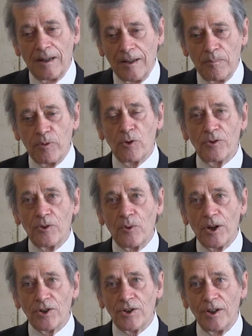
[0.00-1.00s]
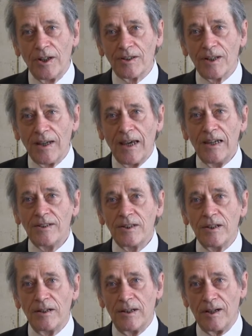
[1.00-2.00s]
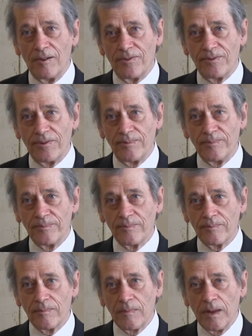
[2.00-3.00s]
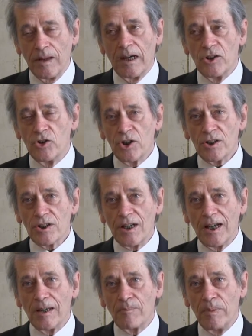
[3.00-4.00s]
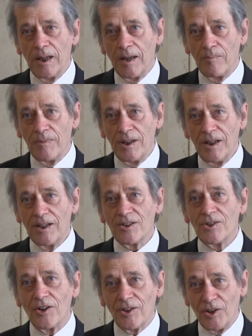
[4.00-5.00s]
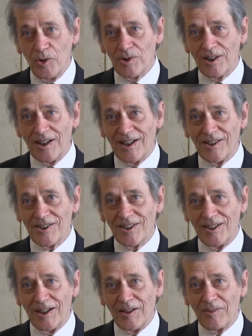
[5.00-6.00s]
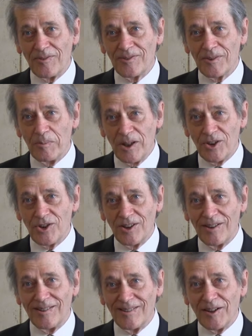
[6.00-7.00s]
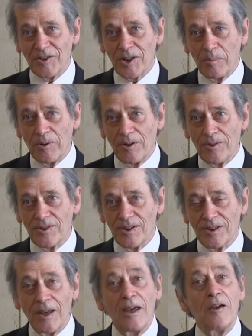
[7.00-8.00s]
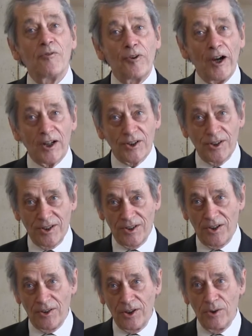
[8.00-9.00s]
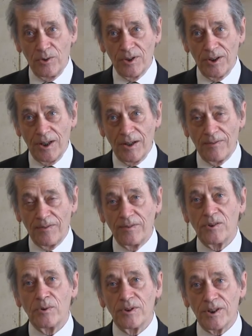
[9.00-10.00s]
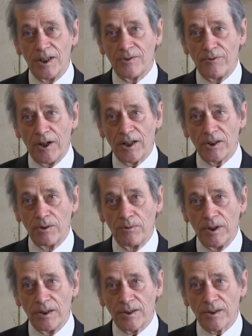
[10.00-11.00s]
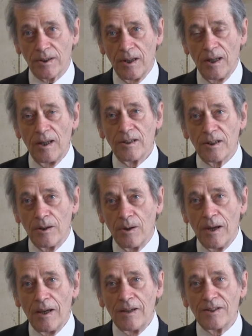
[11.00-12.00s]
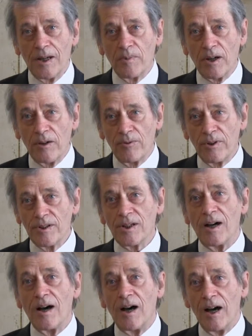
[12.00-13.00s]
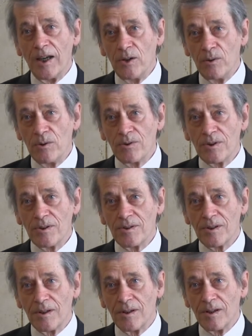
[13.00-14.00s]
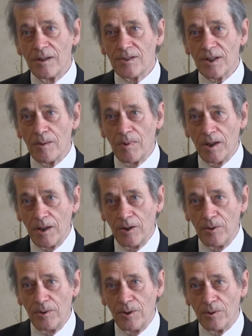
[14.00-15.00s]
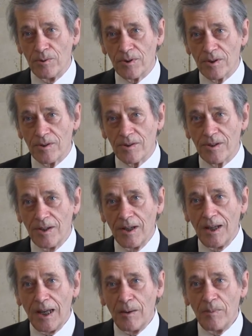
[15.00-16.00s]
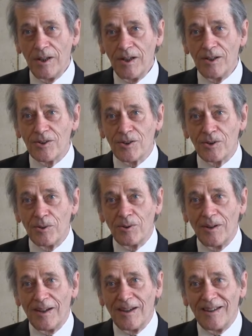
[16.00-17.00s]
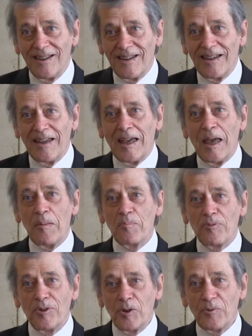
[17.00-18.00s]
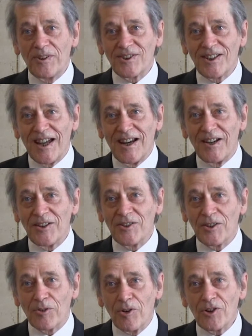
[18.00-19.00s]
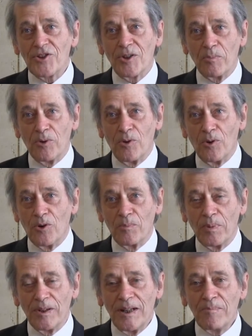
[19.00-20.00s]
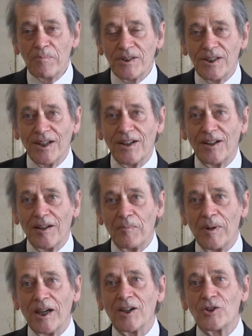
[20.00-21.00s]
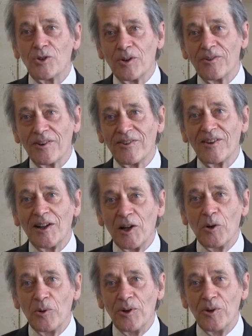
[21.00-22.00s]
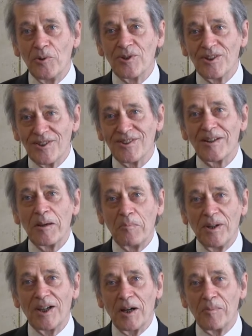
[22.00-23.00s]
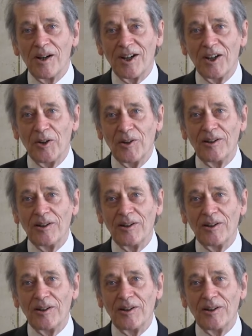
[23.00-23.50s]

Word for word: an important question is is it enough? And just like BMD is not utilized enough to measure osteoporosis, FRAX is not used enough to assess fracture risk. So some countries are high users and some are low users. And we need to improve the standards across the board, but in particular make sure that the low users become high